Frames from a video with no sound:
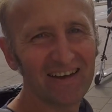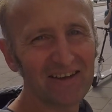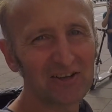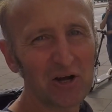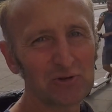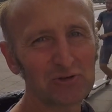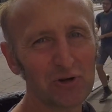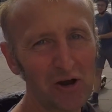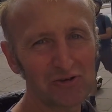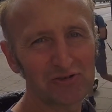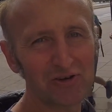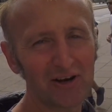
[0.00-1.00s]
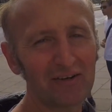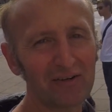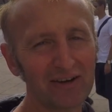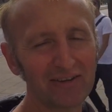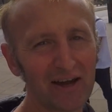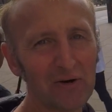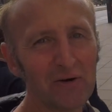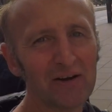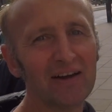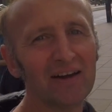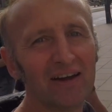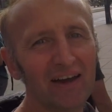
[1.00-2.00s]
it goes to Austria right now,
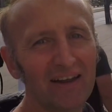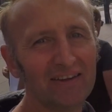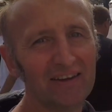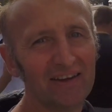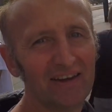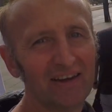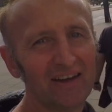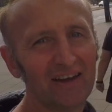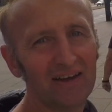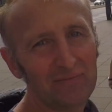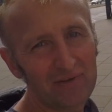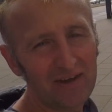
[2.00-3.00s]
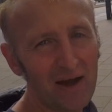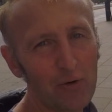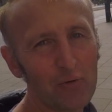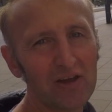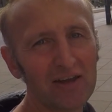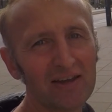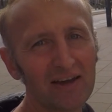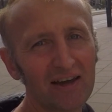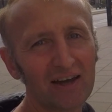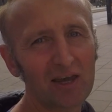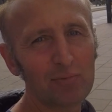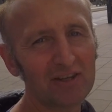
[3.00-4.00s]
and yeah, we
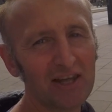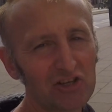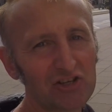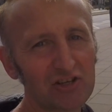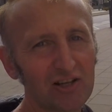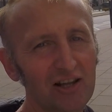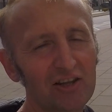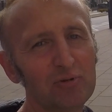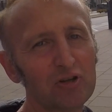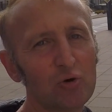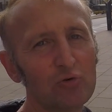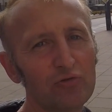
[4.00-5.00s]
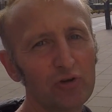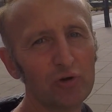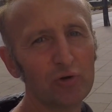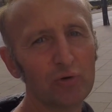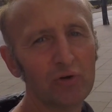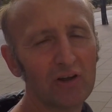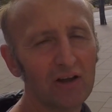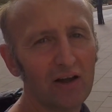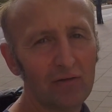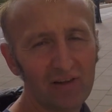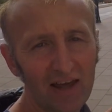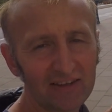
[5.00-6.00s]
keep in touch. let me know if you
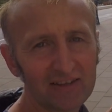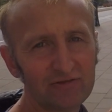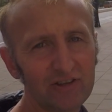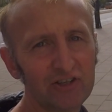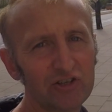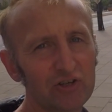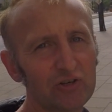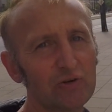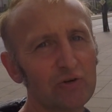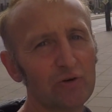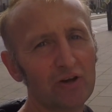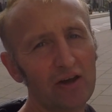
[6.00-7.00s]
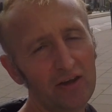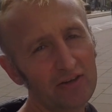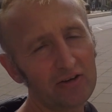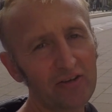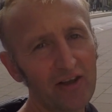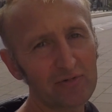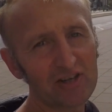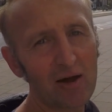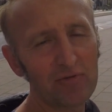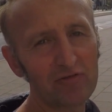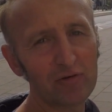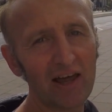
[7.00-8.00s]
like this video, either thumbs
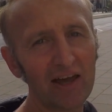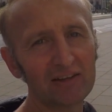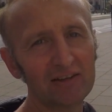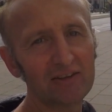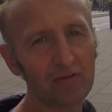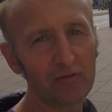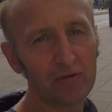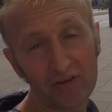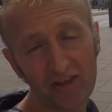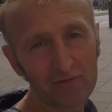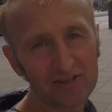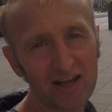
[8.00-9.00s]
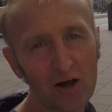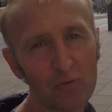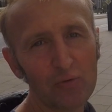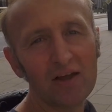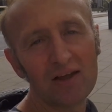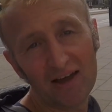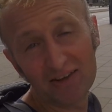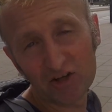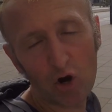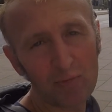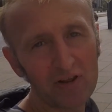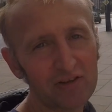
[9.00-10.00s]
up if you liked it, or thumbs down, and
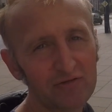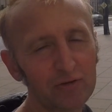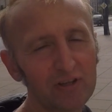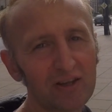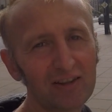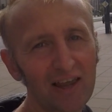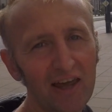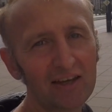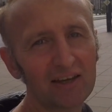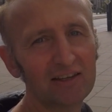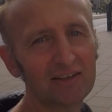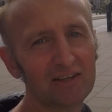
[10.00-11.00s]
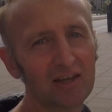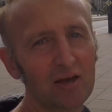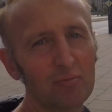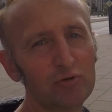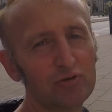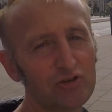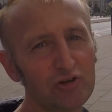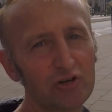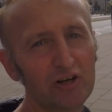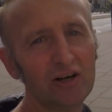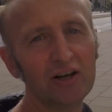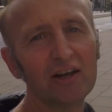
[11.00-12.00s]
comment if you didn't like it. put
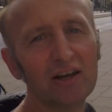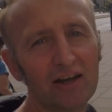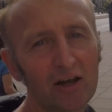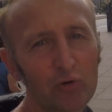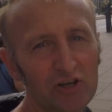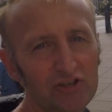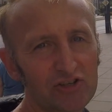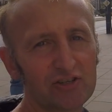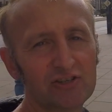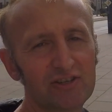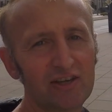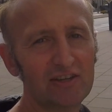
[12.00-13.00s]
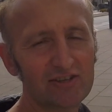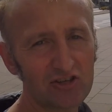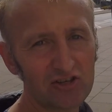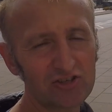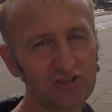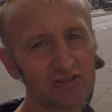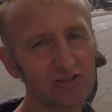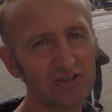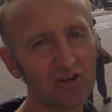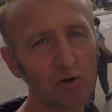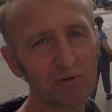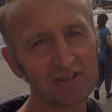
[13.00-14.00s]
your questions and suggestions in
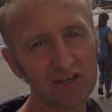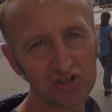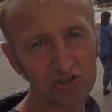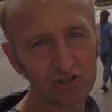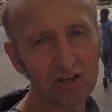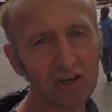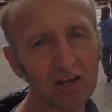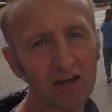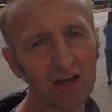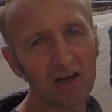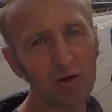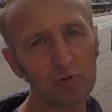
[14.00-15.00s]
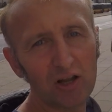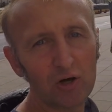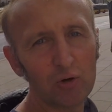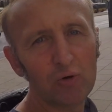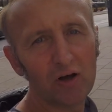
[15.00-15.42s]
the comment section below